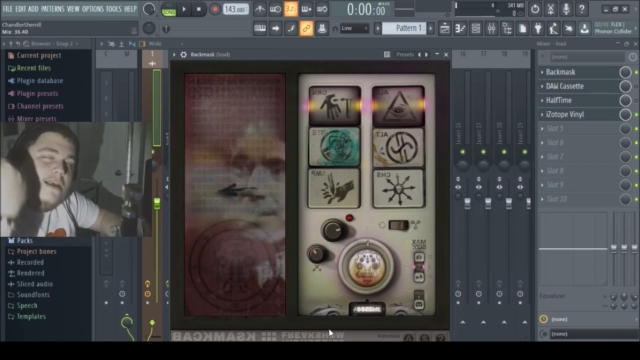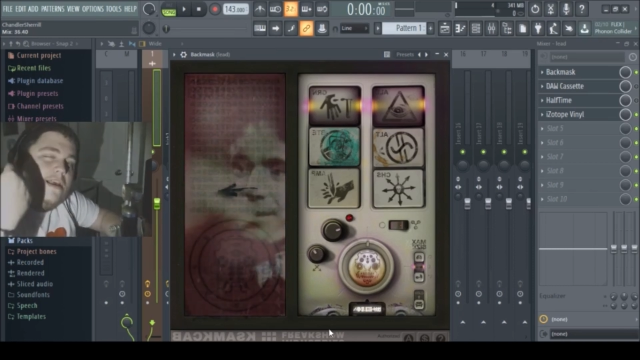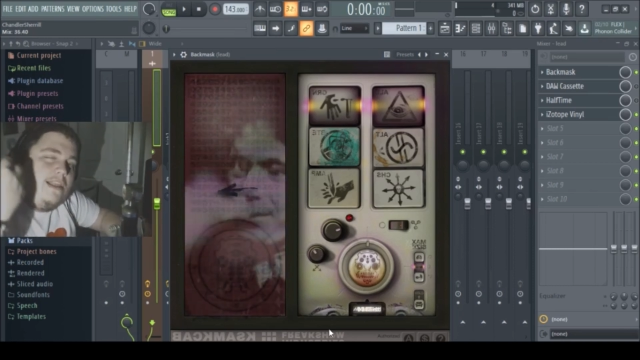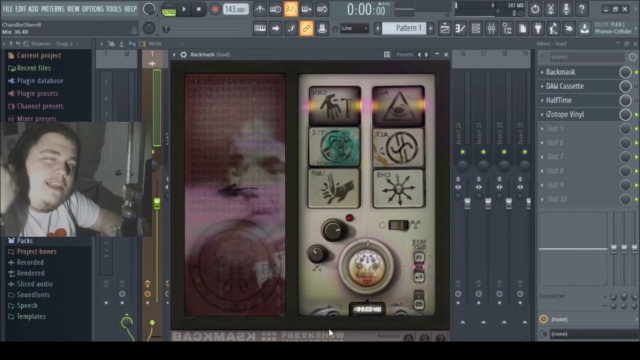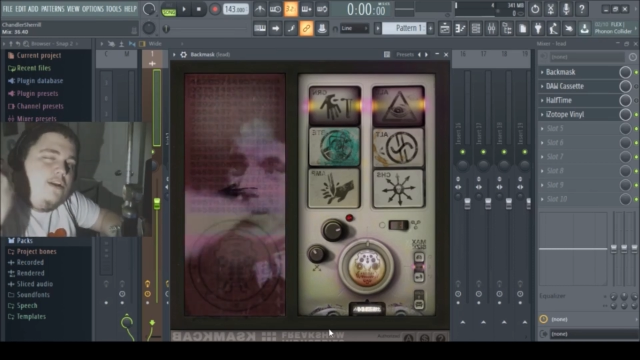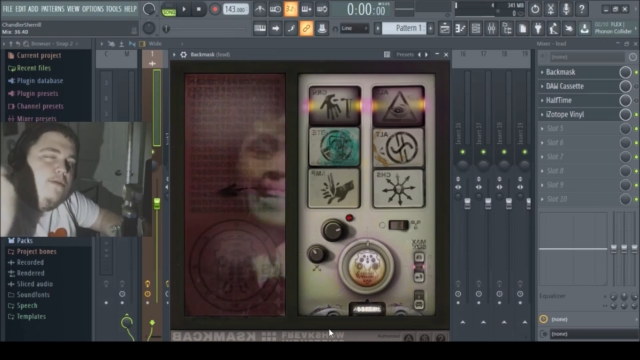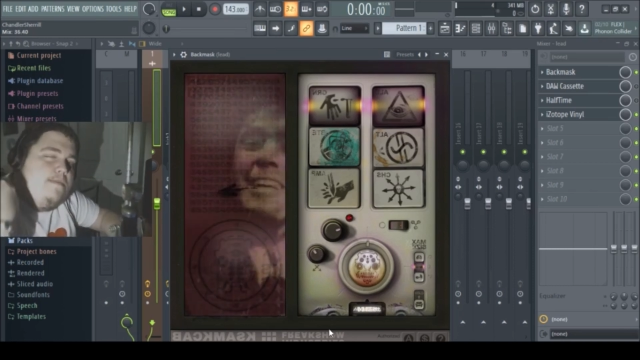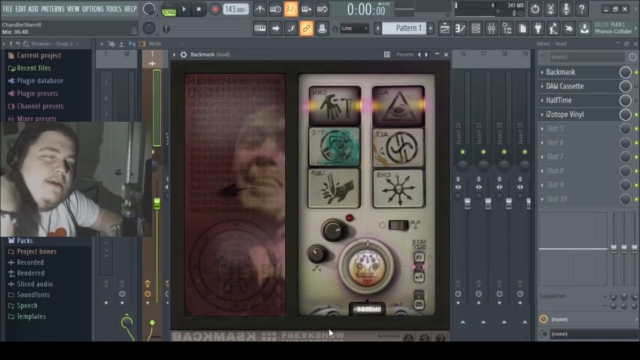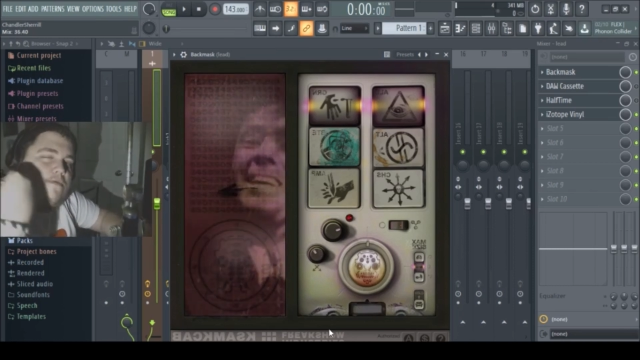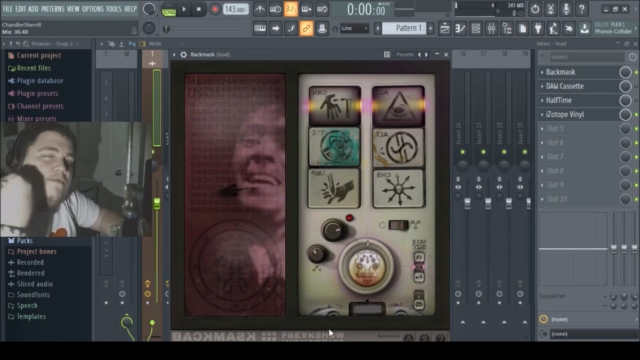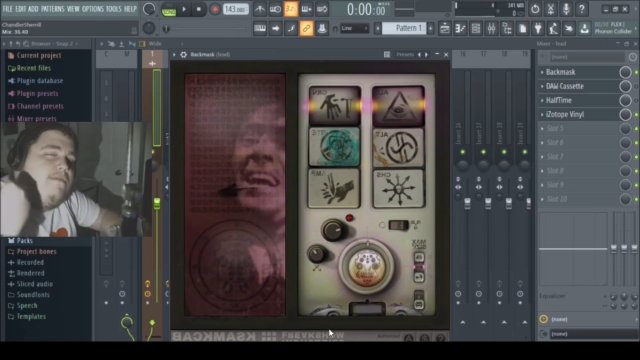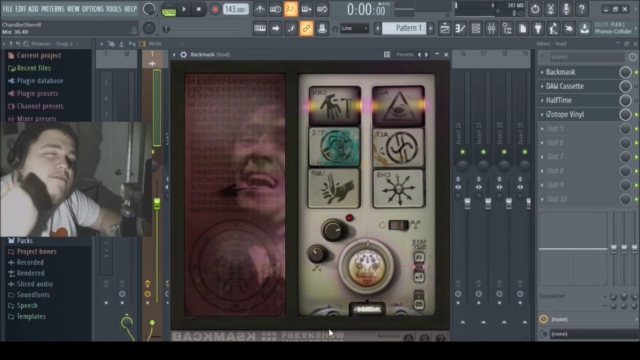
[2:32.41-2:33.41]

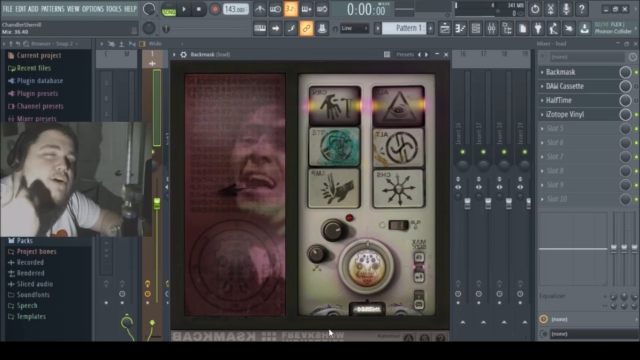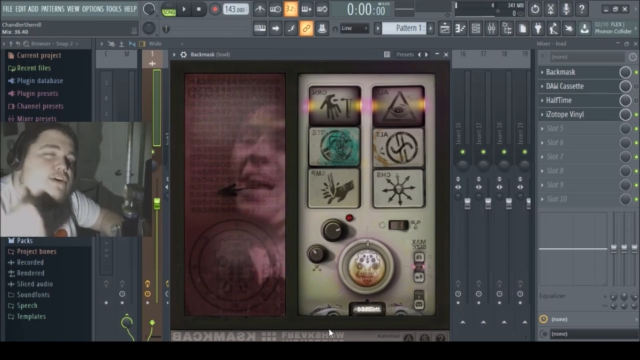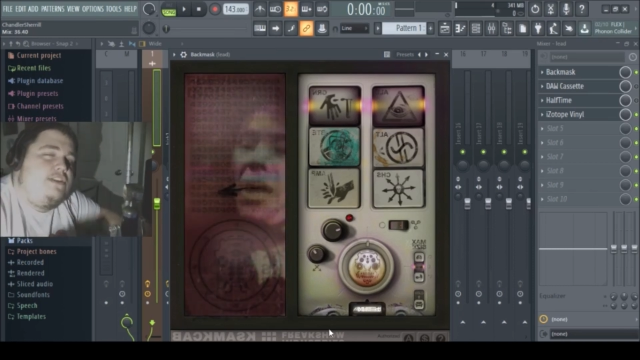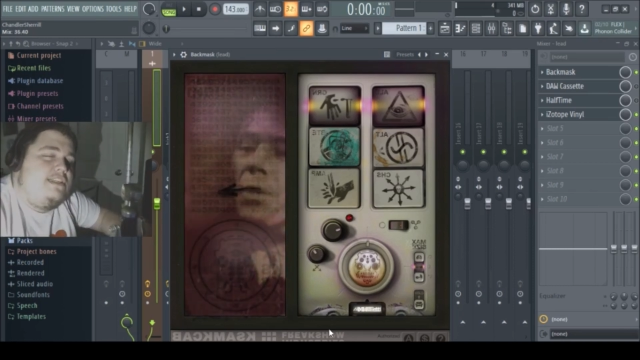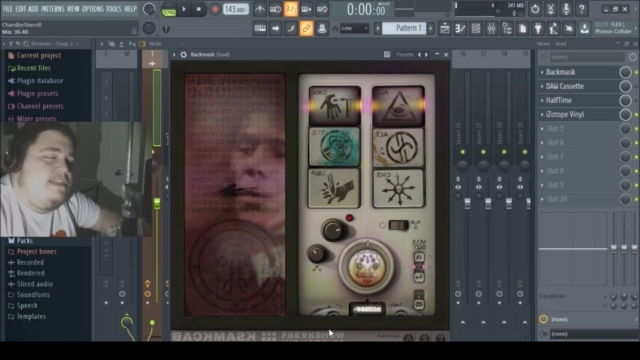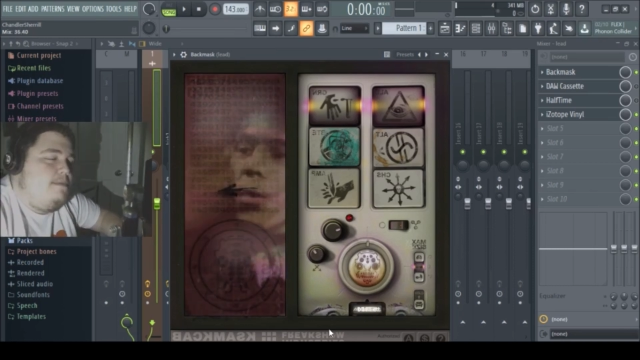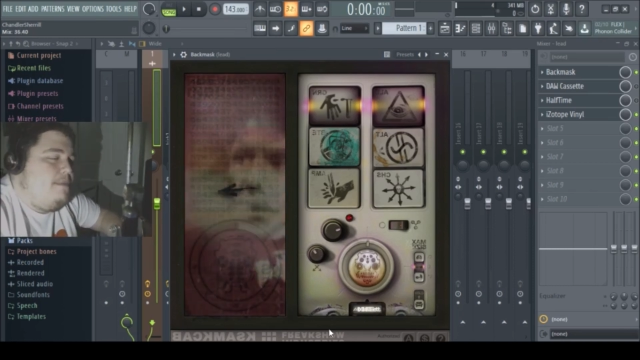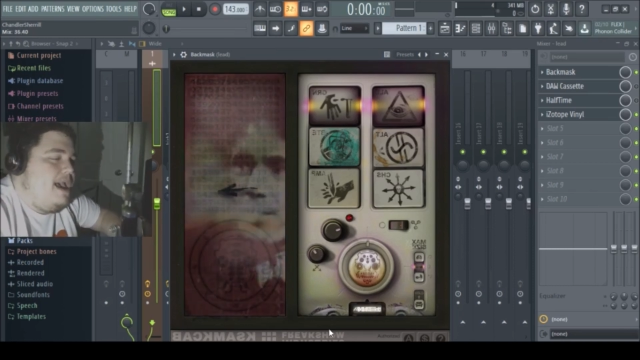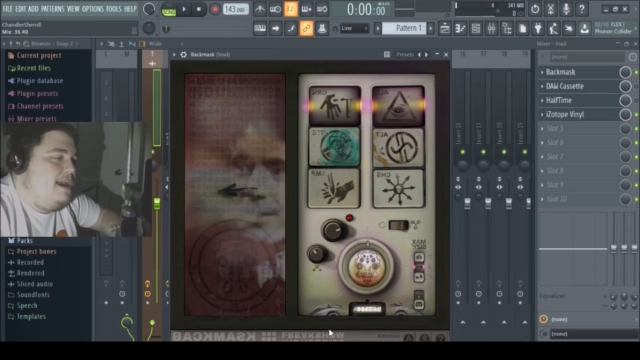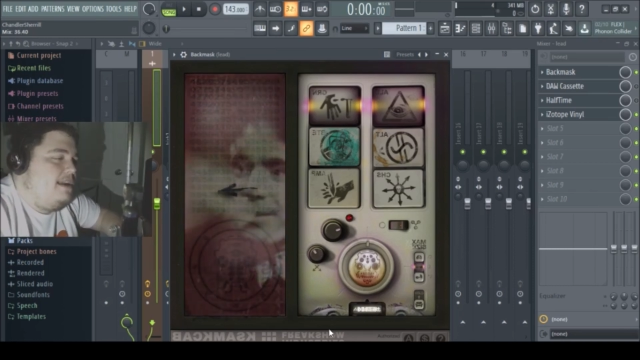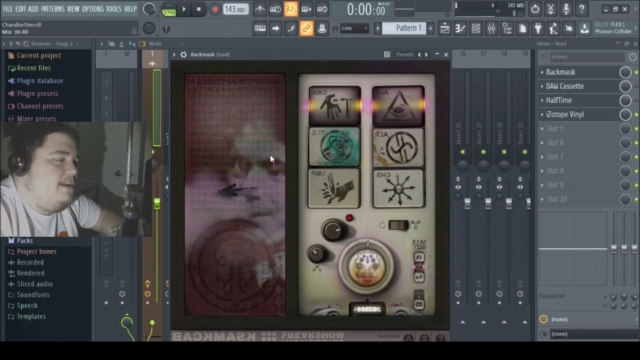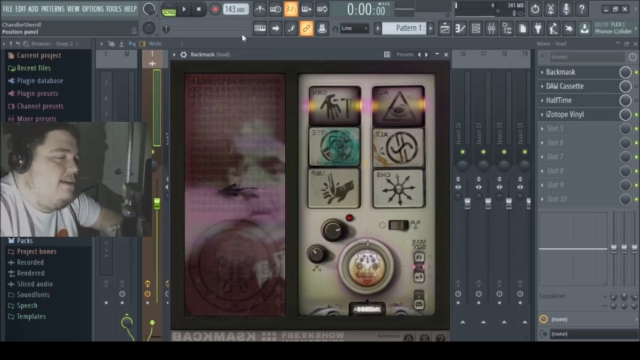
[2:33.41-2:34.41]
reverse in the
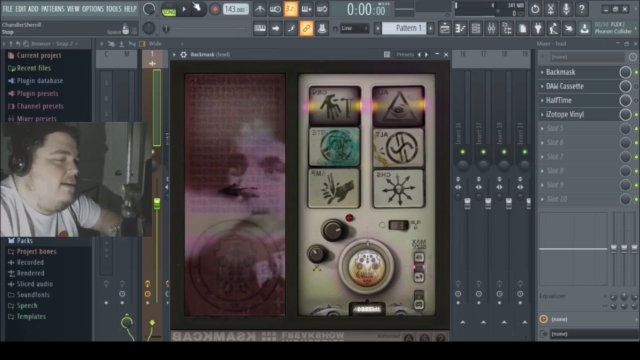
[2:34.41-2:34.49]
back of your